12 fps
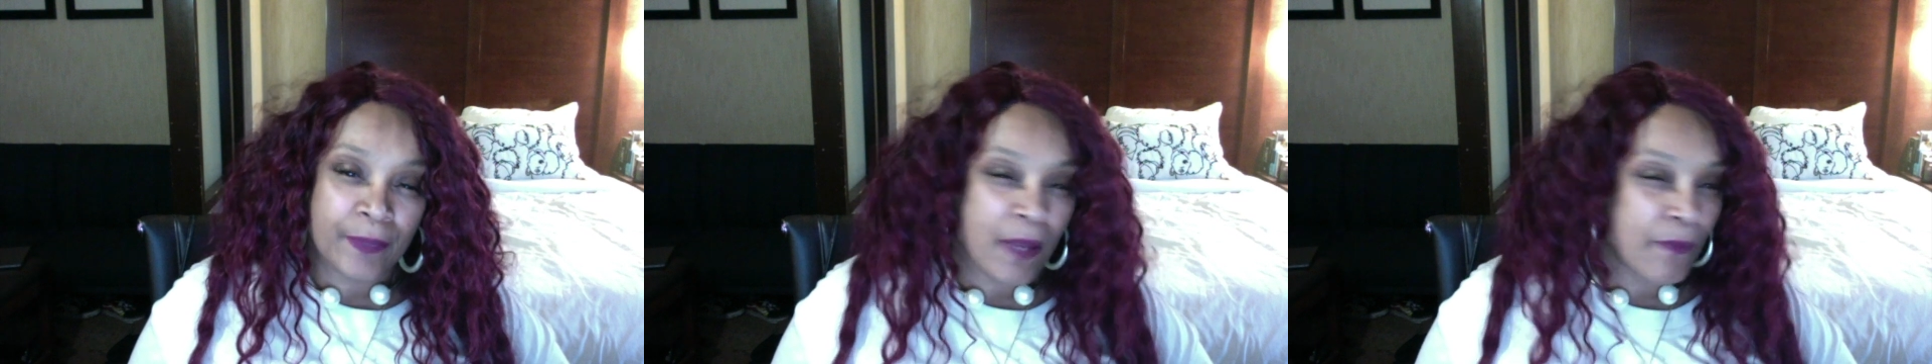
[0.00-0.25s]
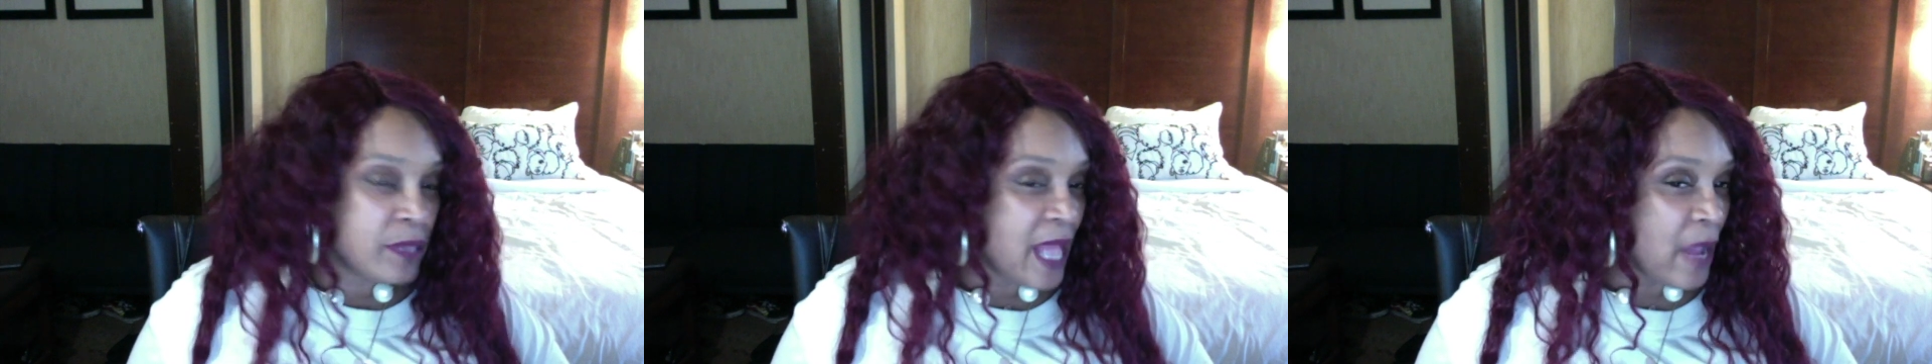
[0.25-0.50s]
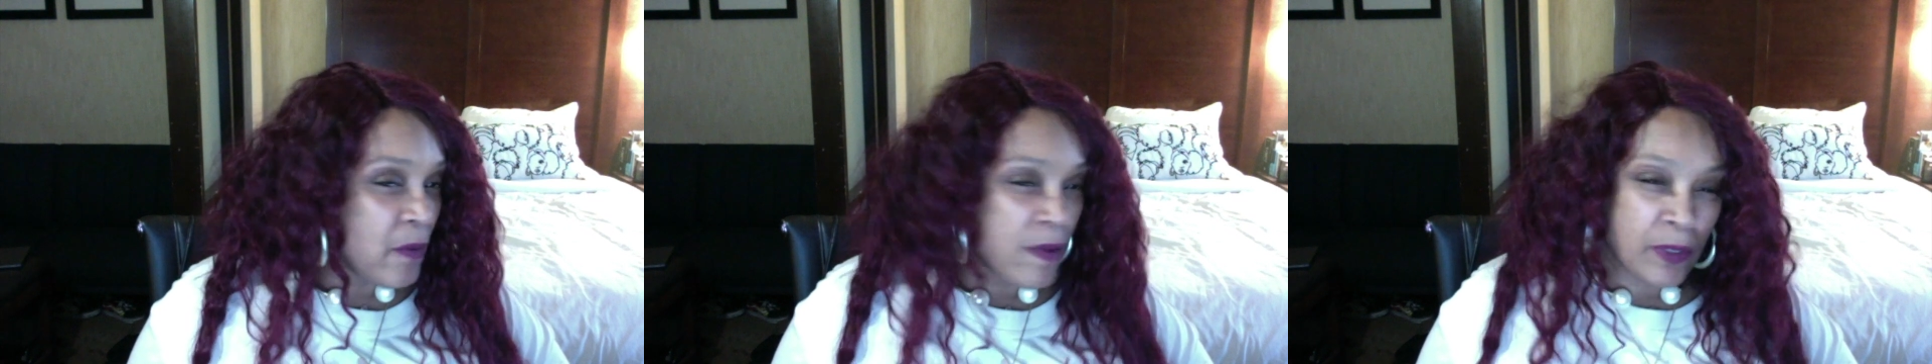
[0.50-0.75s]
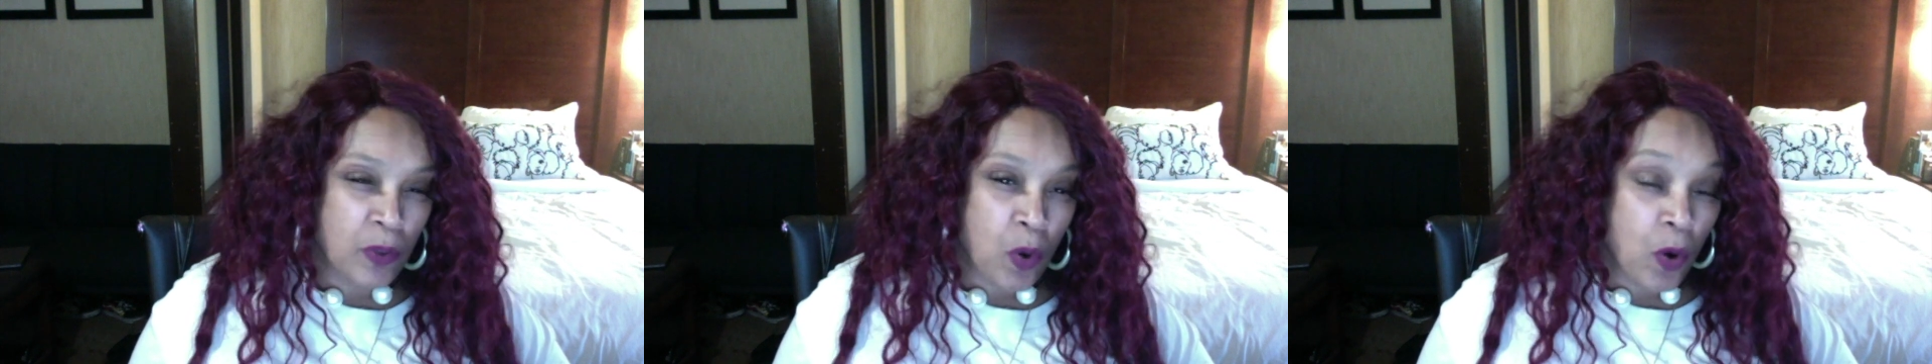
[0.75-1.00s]
black
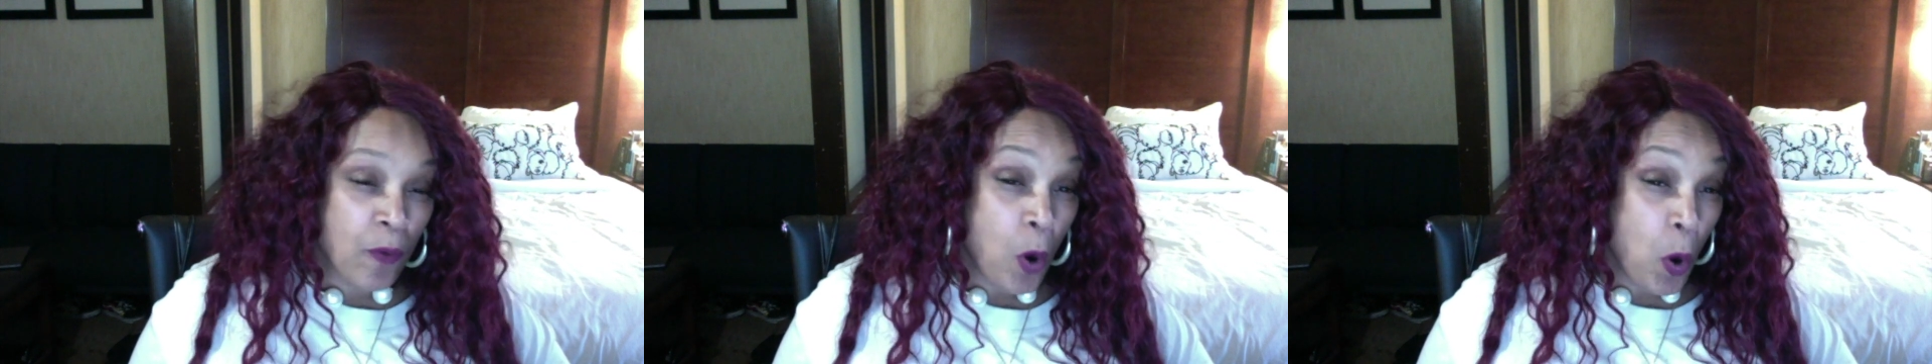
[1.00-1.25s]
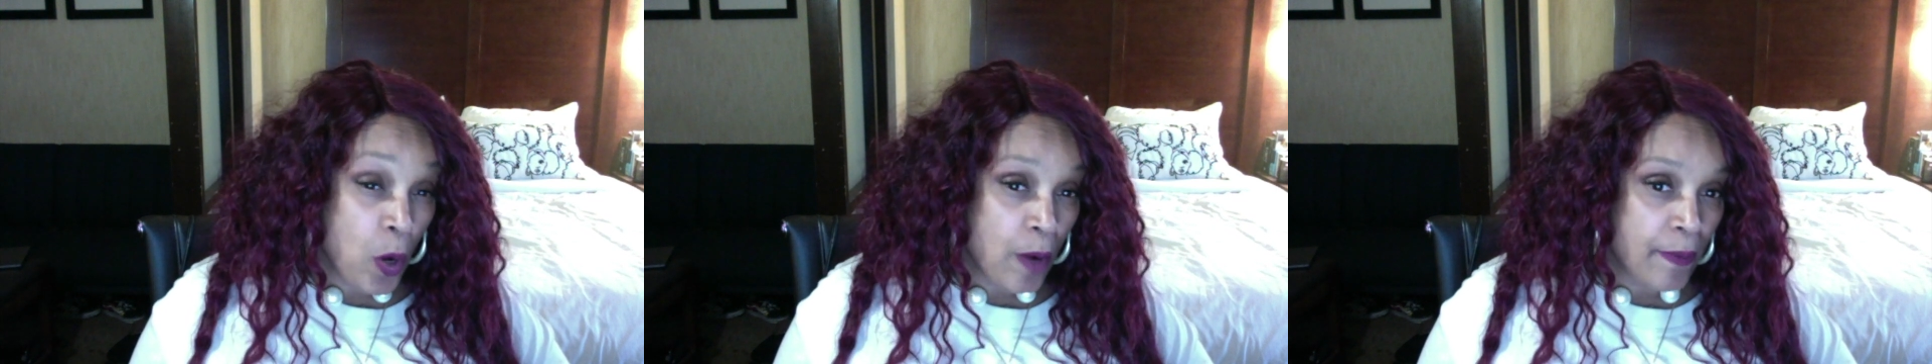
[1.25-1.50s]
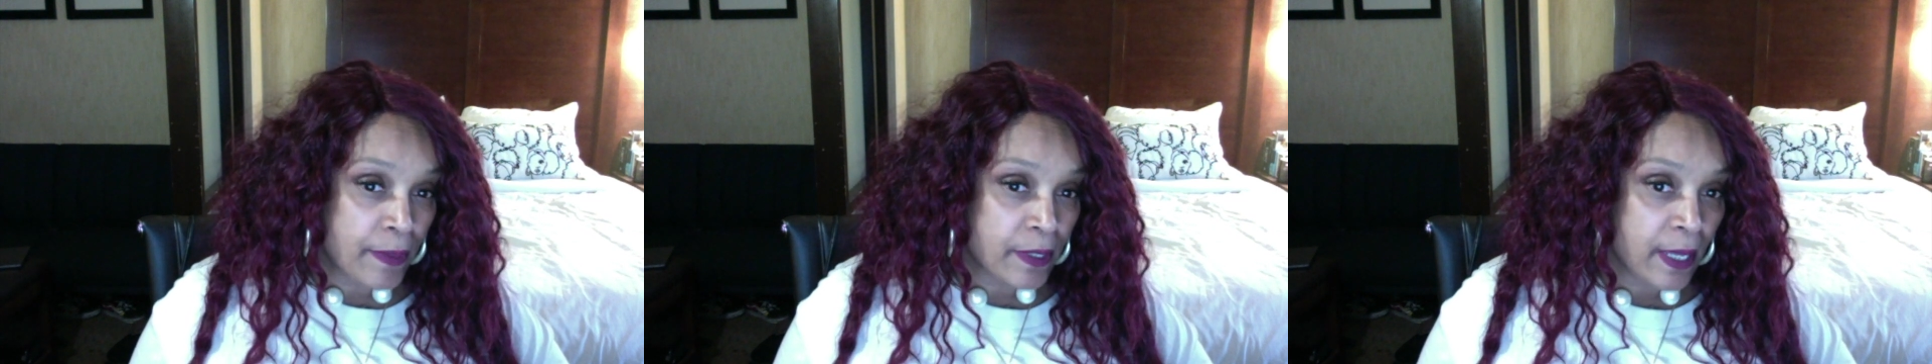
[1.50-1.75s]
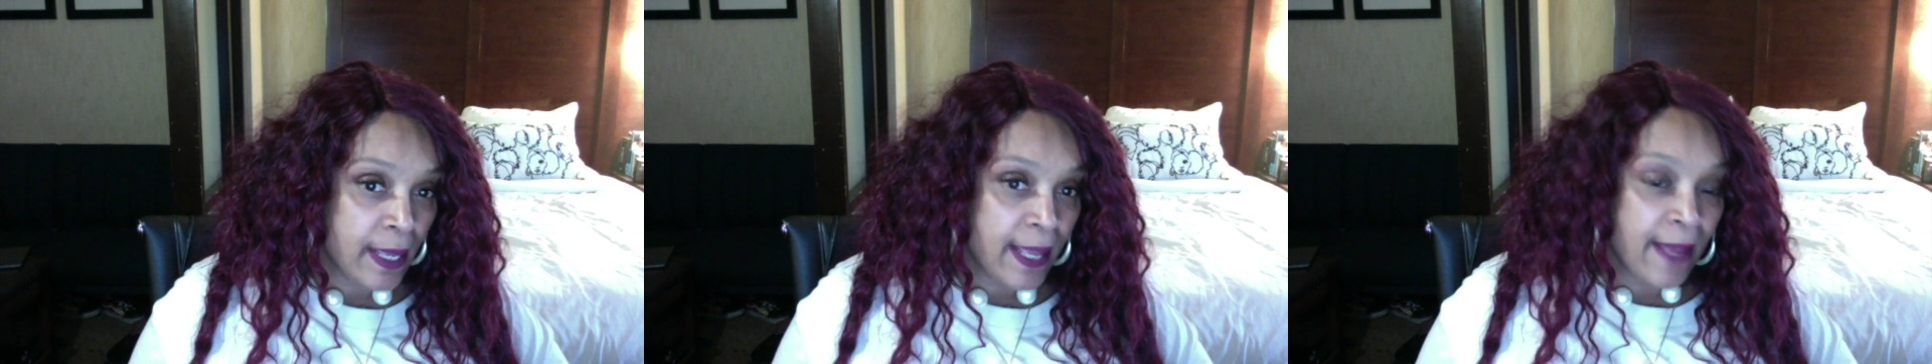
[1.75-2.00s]
women are harmed,
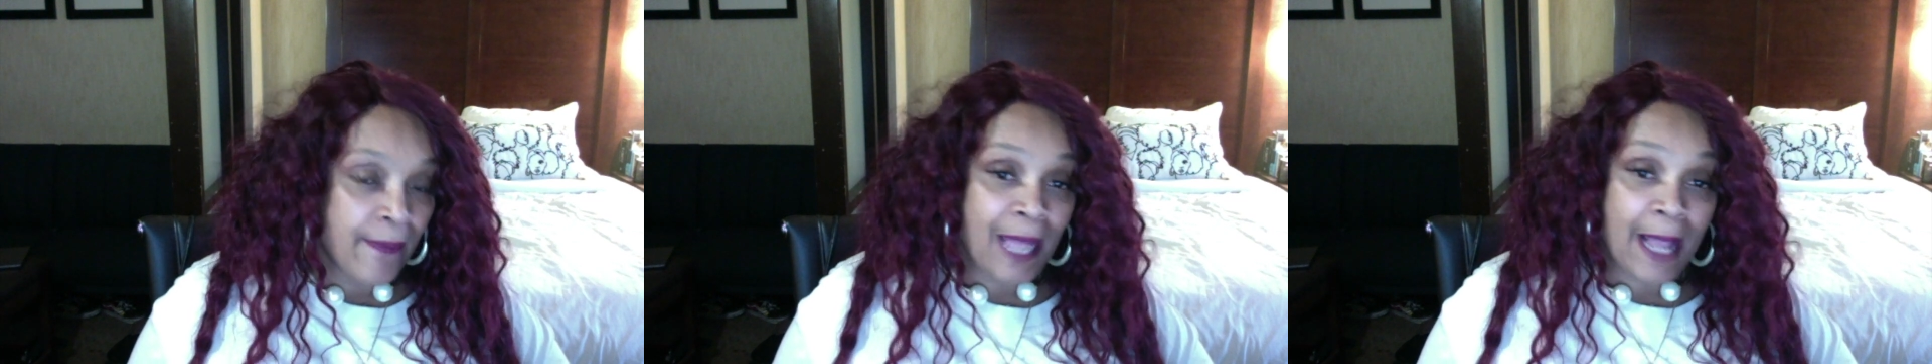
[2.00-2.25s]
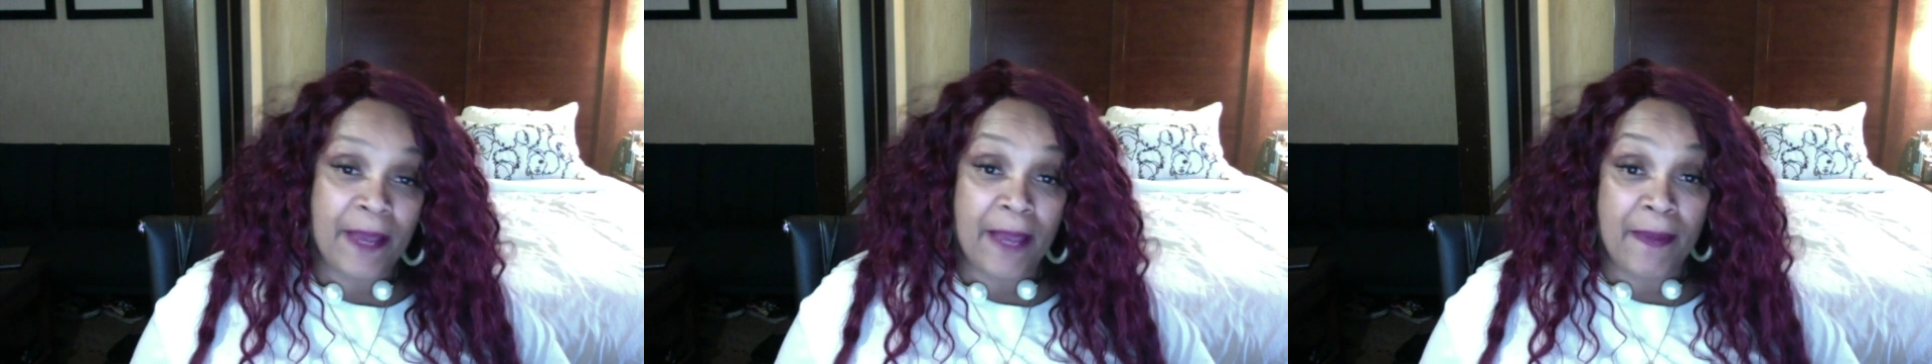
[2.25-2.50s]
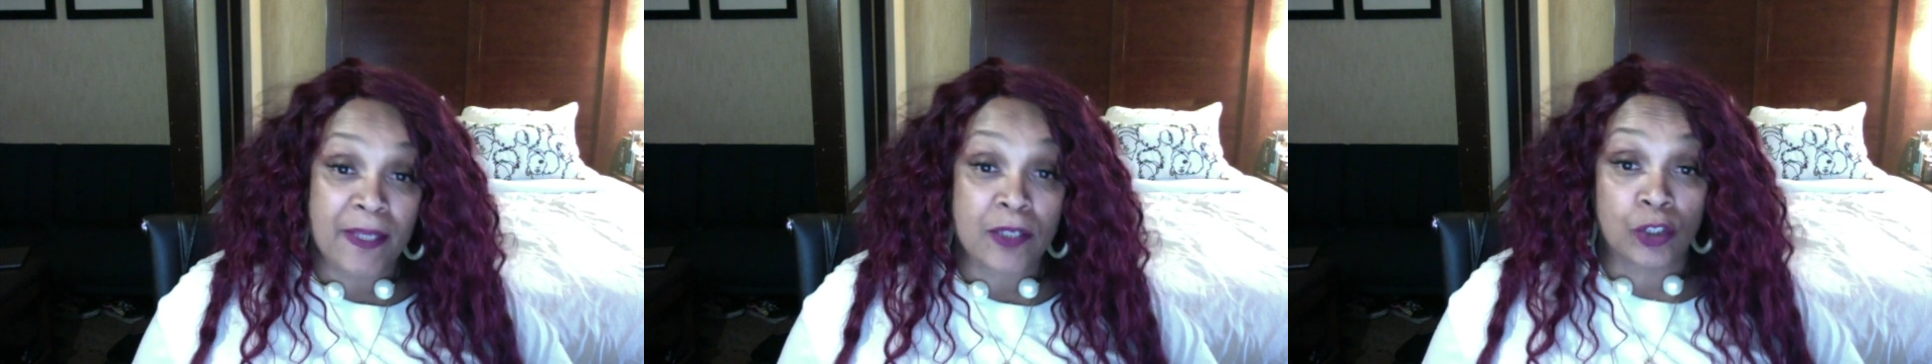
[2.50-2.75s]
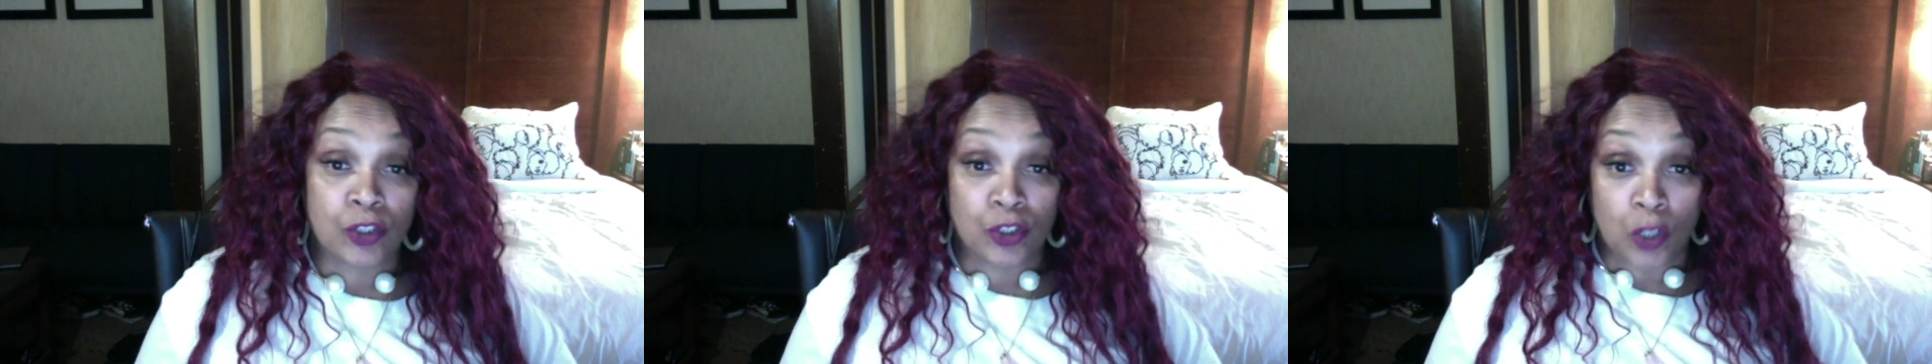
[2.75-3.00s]
and black babies are
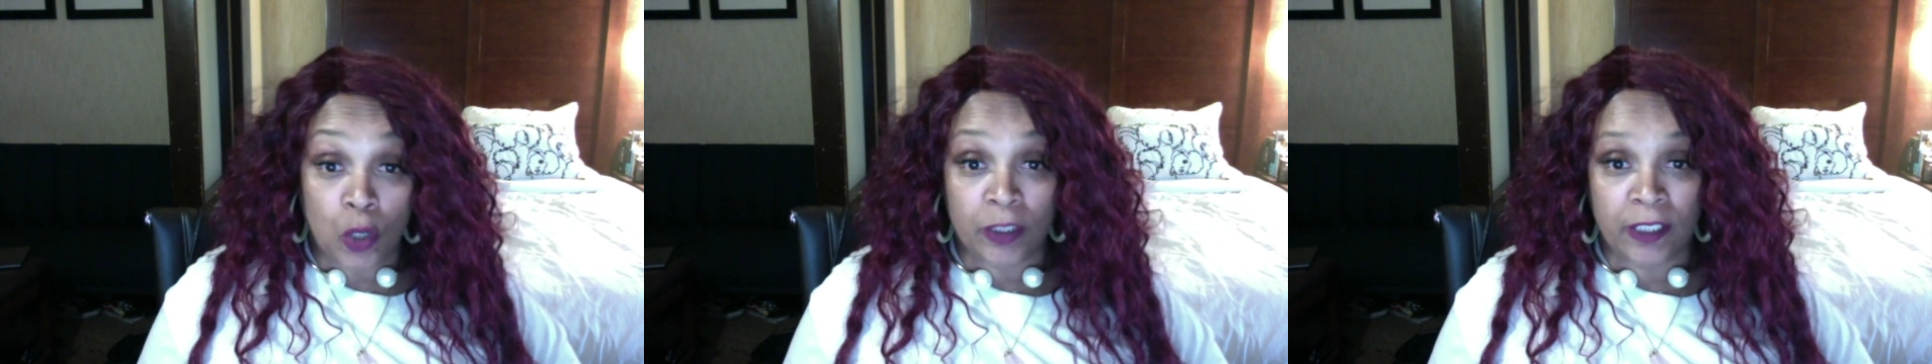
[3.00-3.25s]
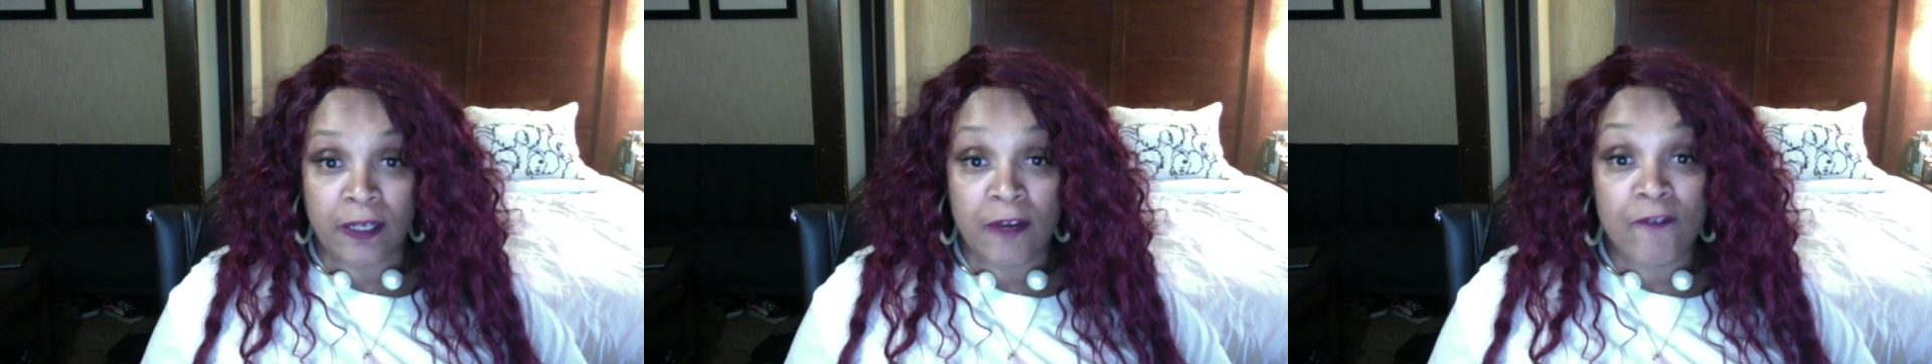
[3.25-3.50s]
stolen